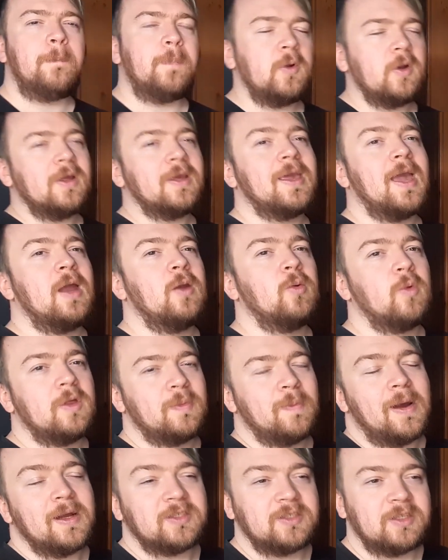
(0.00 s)
But again,
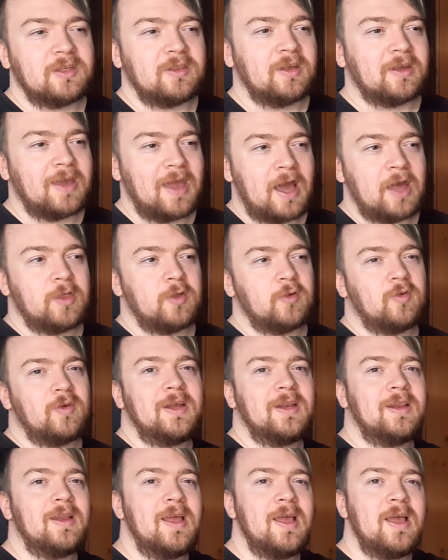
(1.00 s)
with Magic the
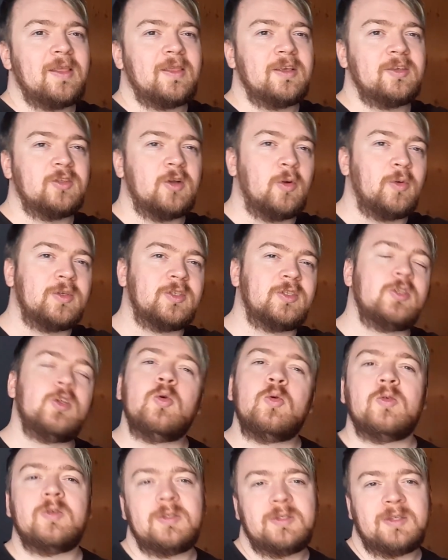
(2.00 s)
Gathering, there's always
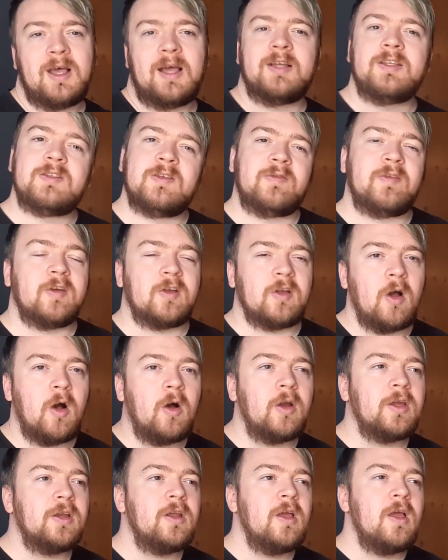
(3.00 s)
2 sides of a
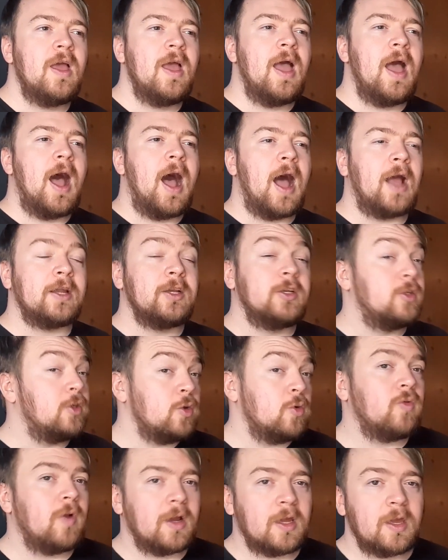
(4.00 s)
coin. I
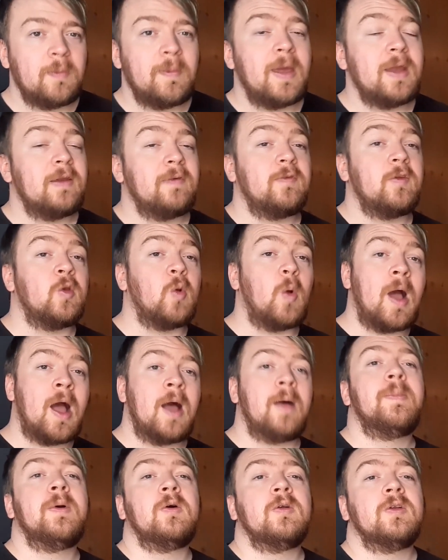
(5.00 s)
do recommend, if you
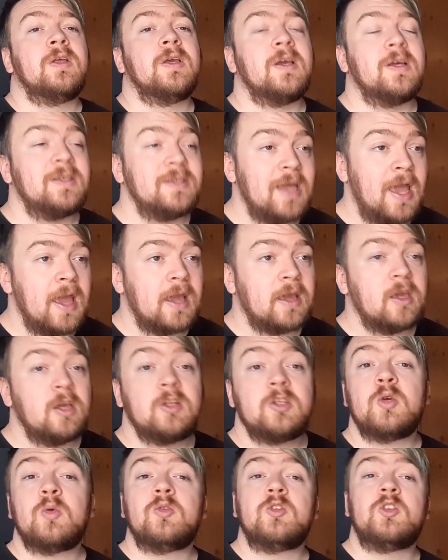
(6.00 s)
are building a deck,
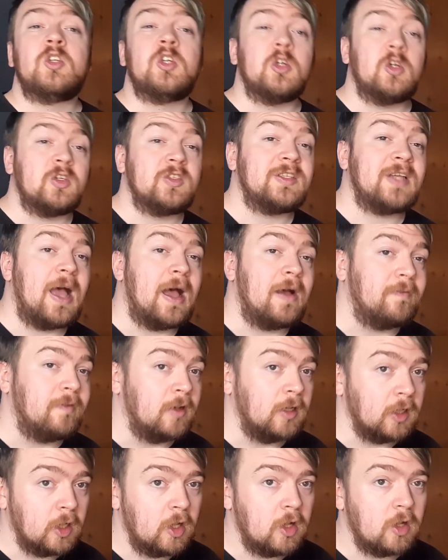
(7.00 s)
to just have a
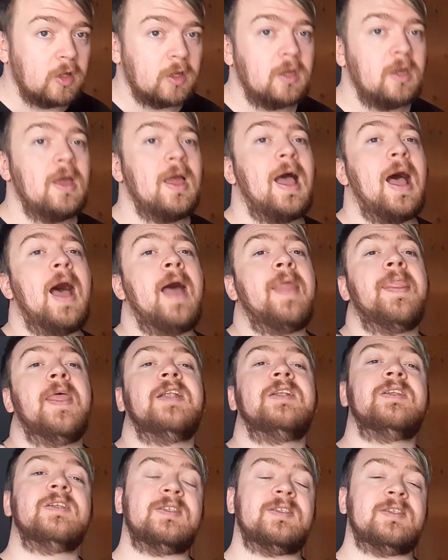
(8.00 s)
look and then
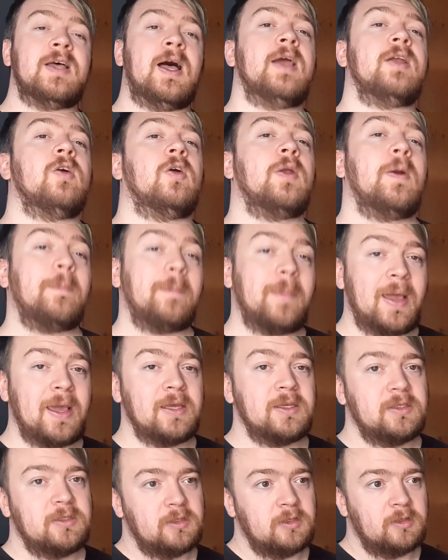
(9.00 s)
decide on a
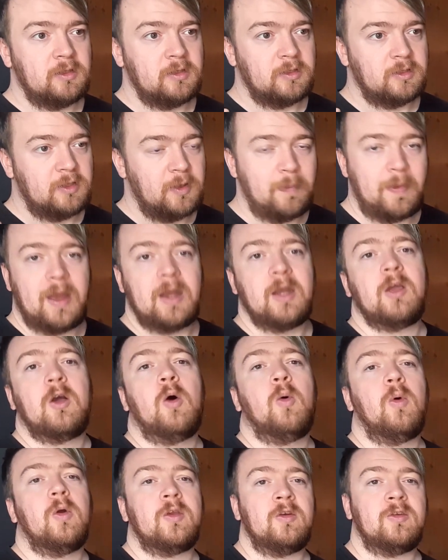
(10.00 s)
base depending
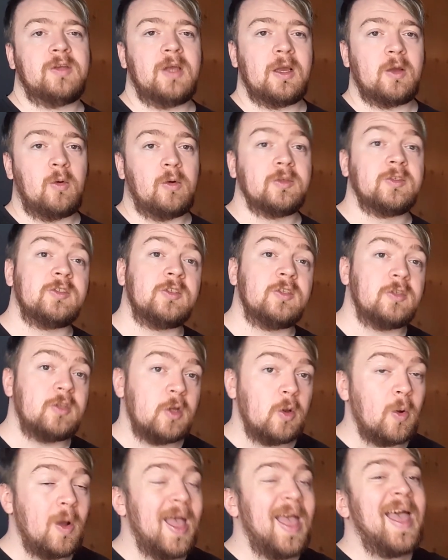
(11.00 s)
on what your deck wants to
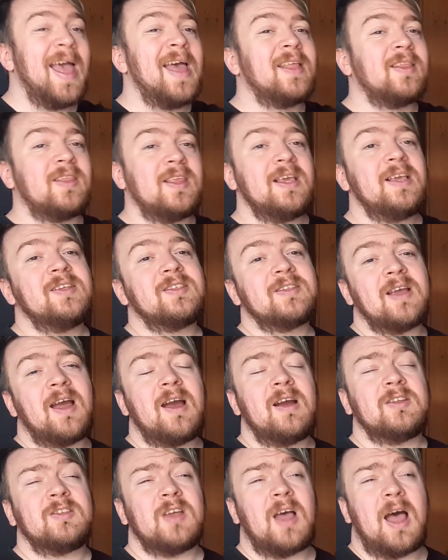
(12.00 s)
do. These
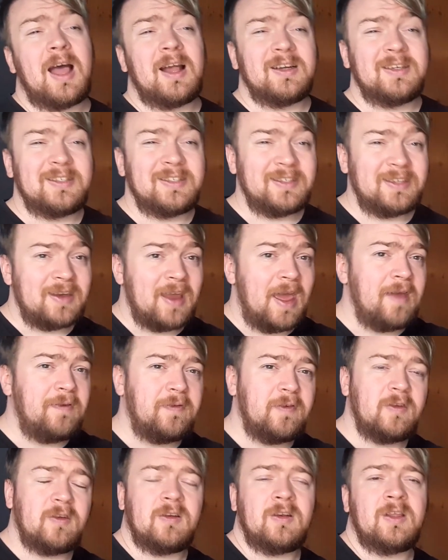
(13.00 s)
cards are
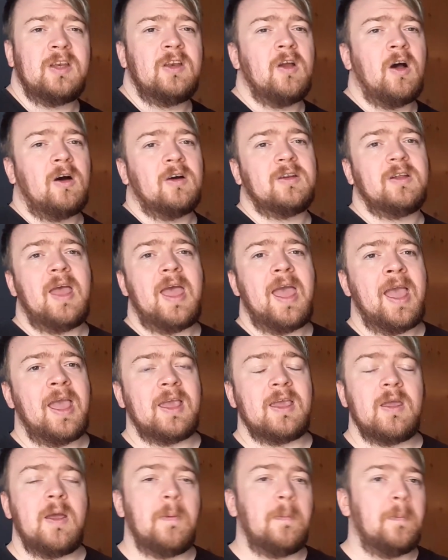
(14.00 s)
definitely not
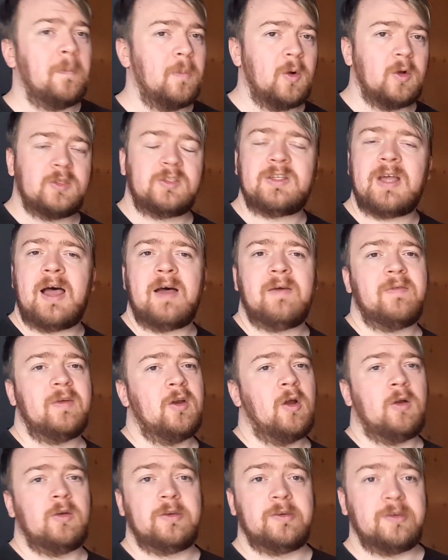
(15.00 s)
a must-have
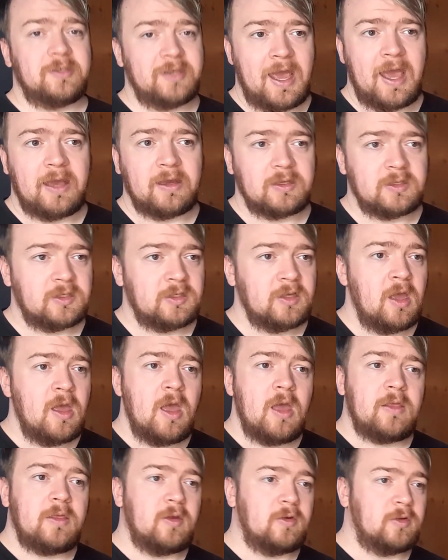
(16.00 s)
in all your decks.
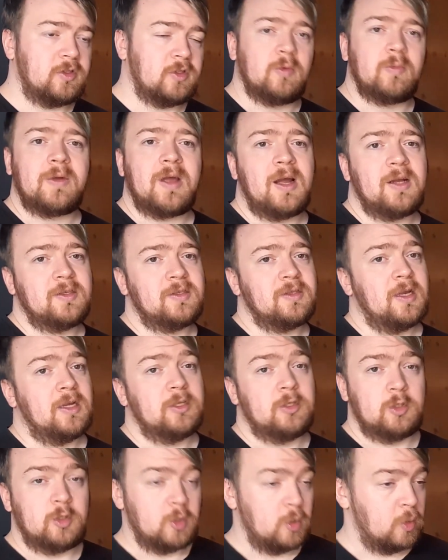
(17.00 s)
There's some cards
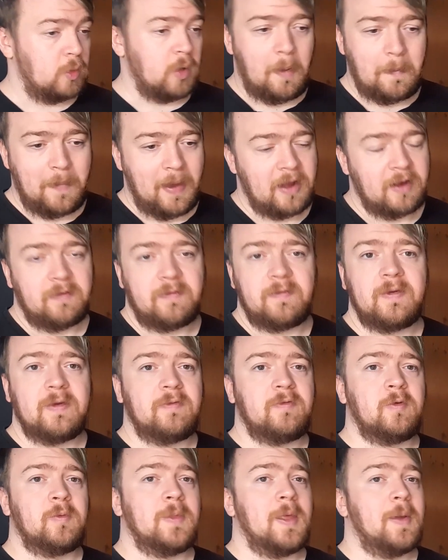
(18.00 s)
that do not benefit
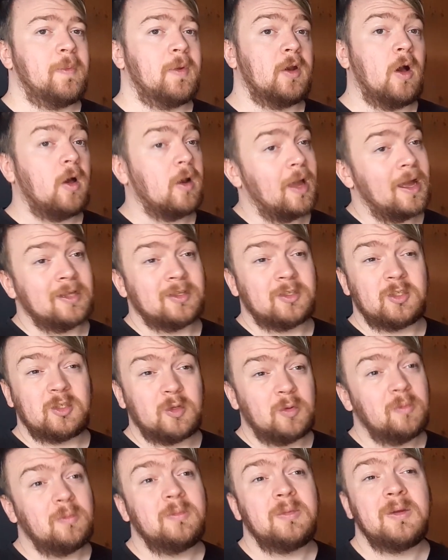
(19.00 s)
from them at all, and
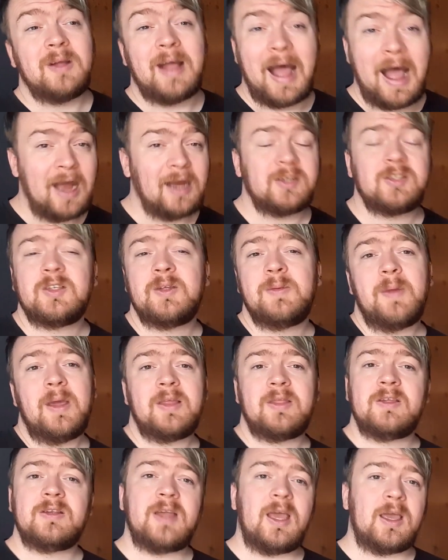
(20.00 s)
some actually
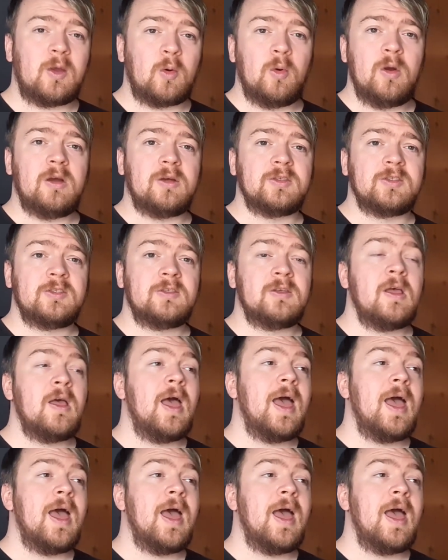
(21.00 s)
make the deck worse.